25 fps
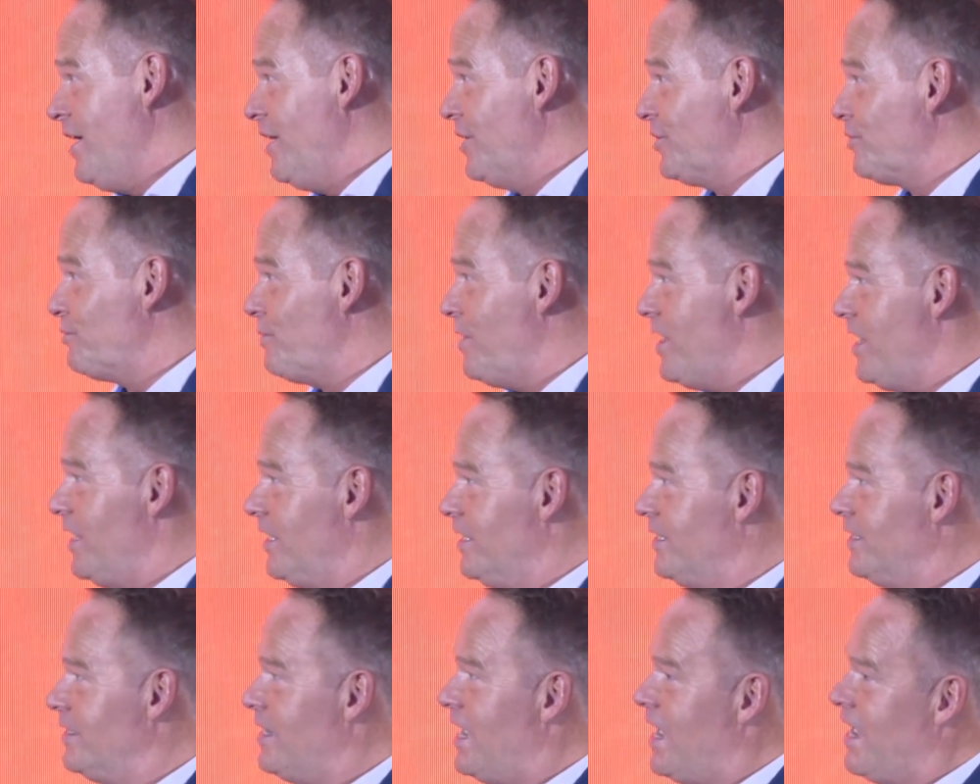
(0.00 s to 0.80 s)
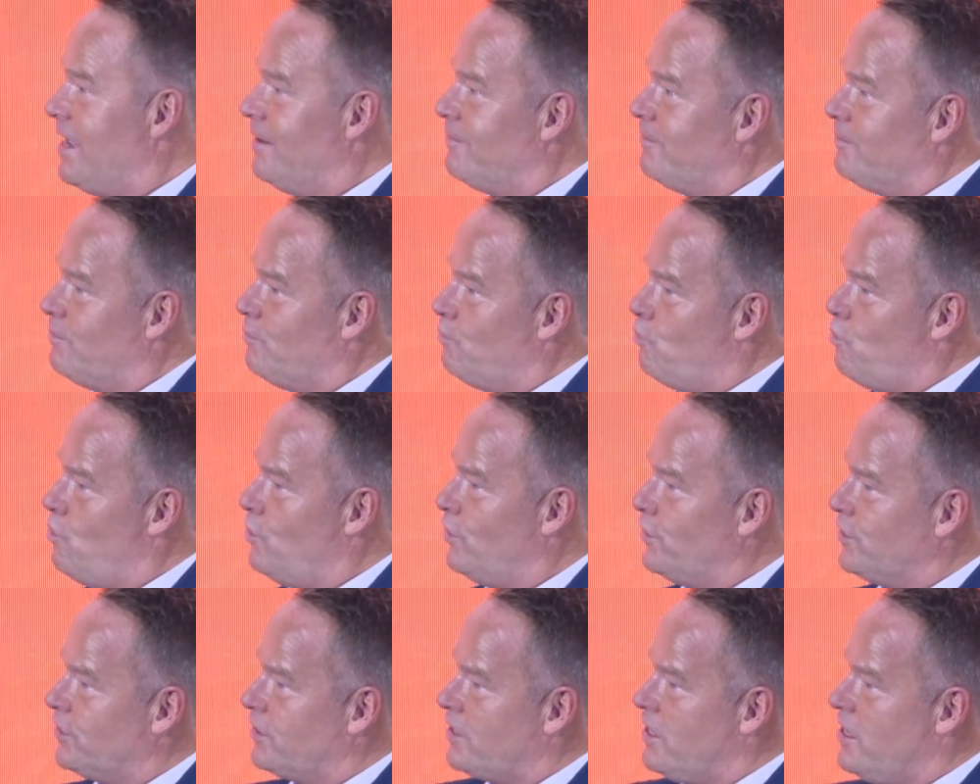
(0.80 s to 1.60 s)
as well, and
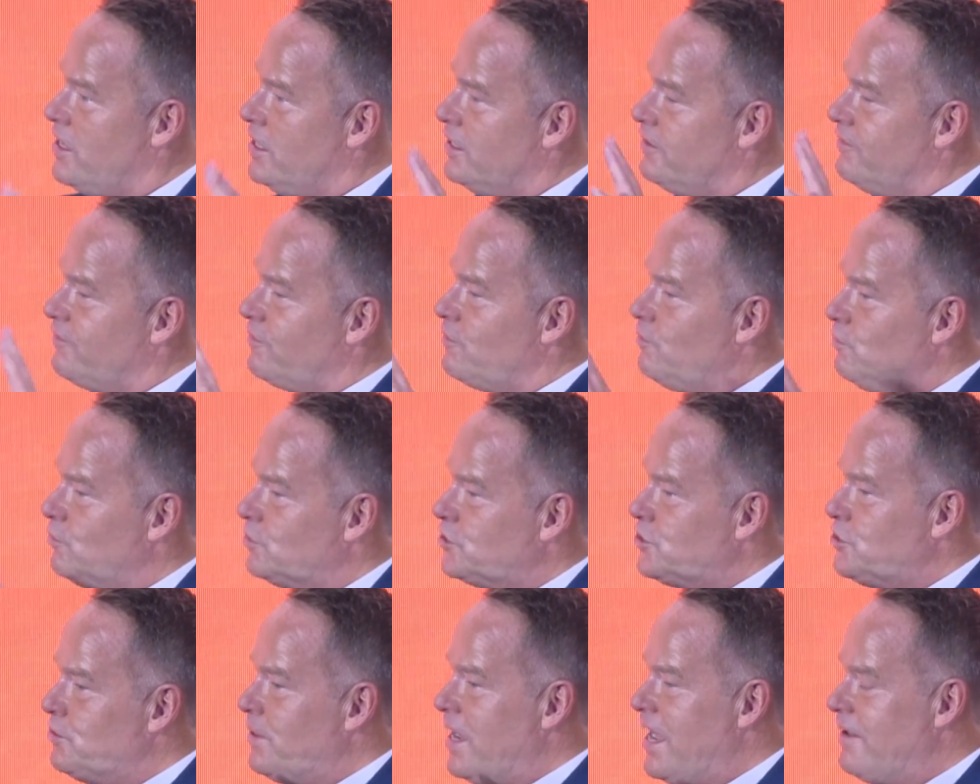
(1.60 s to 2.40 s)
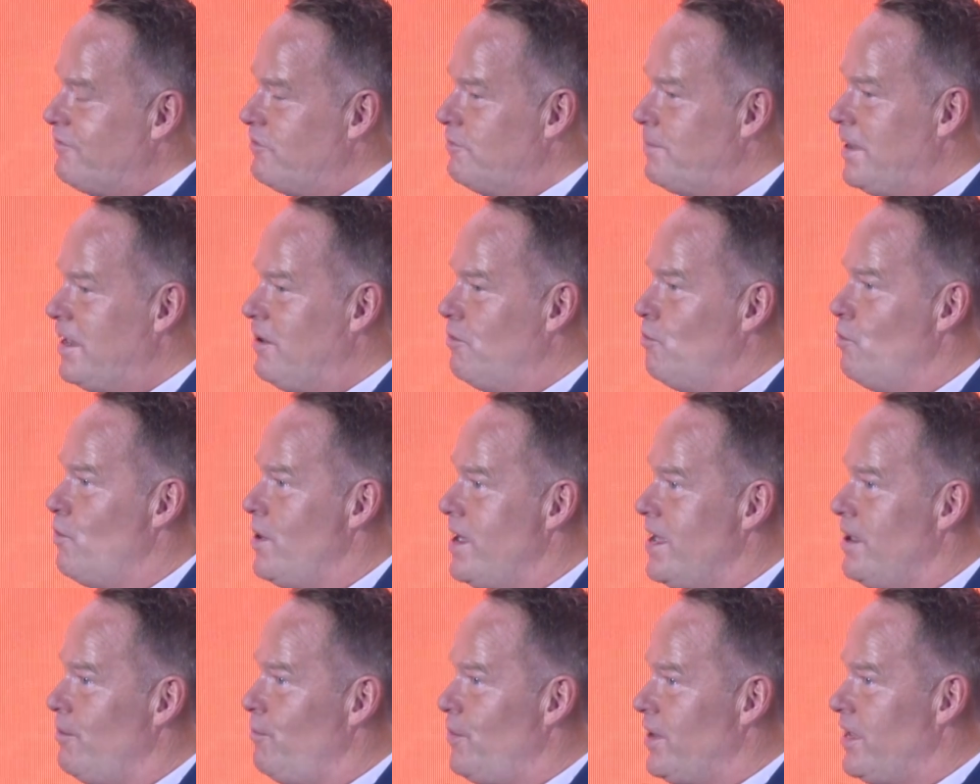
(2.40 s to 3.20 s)
what kind of thoughts you have about
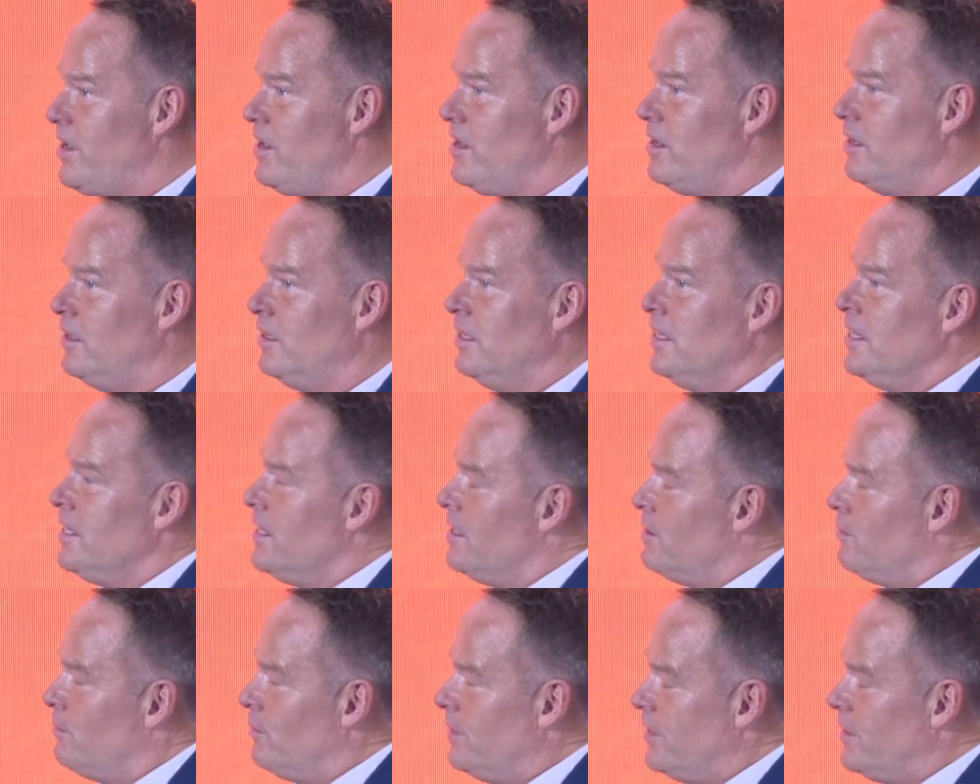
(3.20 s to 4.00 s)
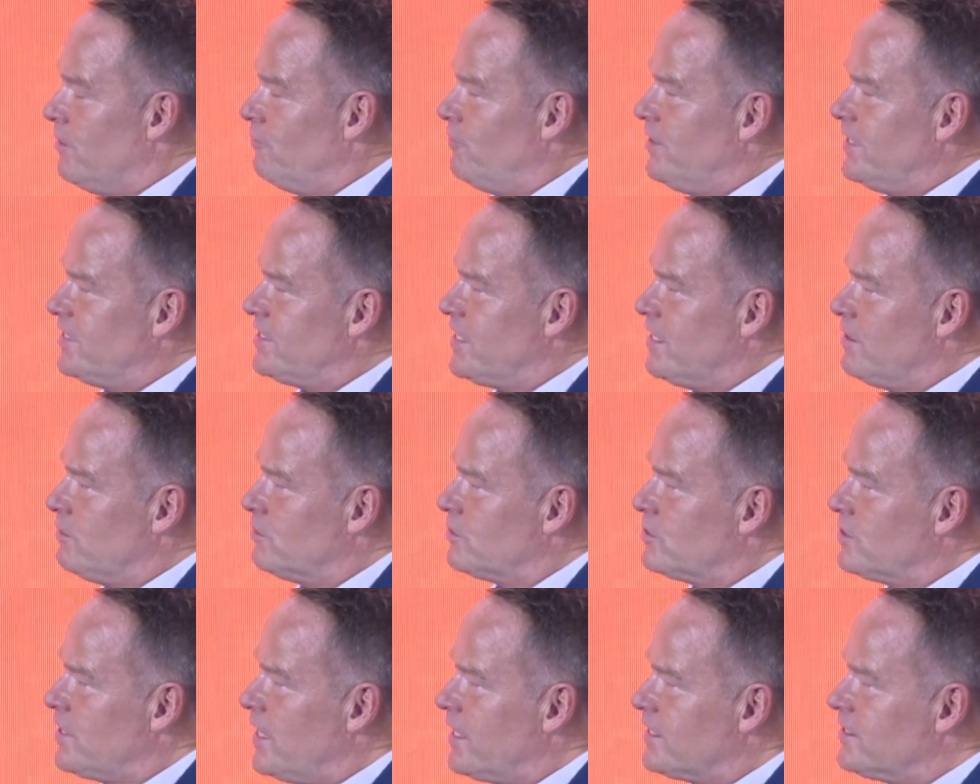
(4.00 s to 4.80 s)
where we are in the
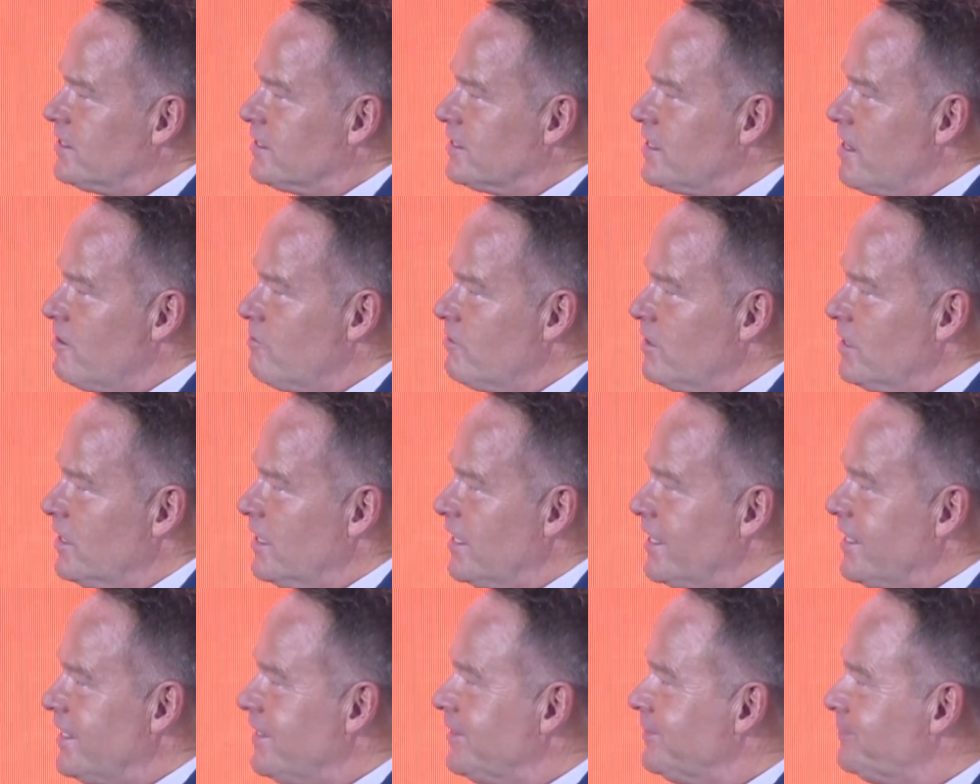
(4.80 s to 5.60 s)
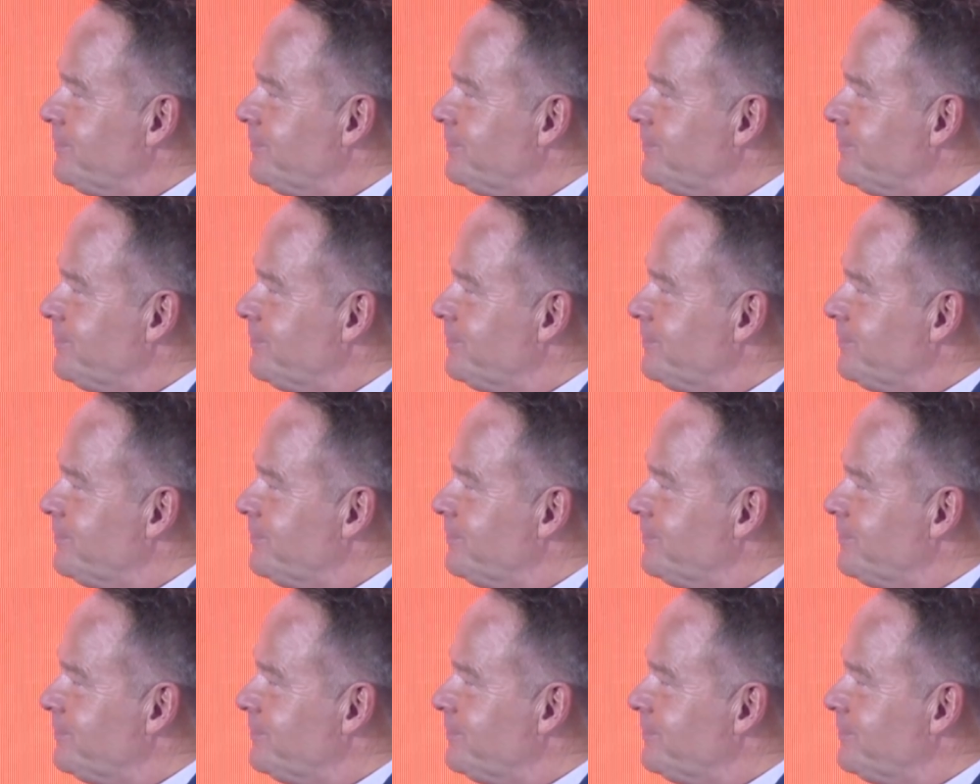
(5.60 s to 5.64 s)
retail sector currently.